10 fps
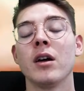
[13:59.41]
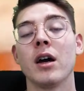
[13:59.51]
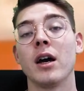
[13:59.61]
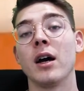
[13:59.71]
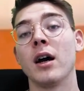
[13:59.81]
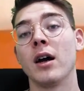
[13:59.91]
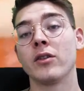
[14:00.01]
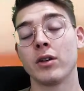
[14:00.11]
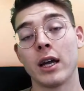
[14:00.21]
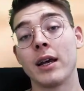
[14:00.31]

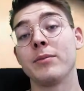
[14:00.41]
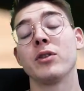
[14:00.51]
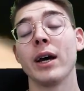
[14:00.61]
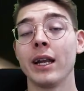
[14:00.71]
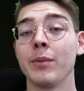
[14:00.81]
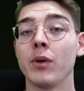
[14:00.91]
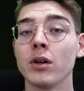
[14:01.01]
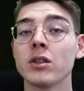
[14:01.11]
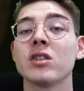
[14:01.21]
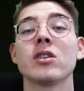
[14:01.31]
to get him to 80
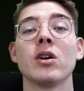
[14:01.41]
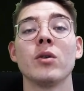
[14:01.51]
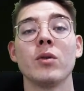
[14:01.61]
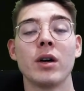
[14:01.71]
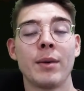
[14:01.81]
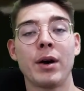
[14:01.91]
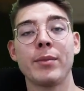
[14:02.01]
points. So in my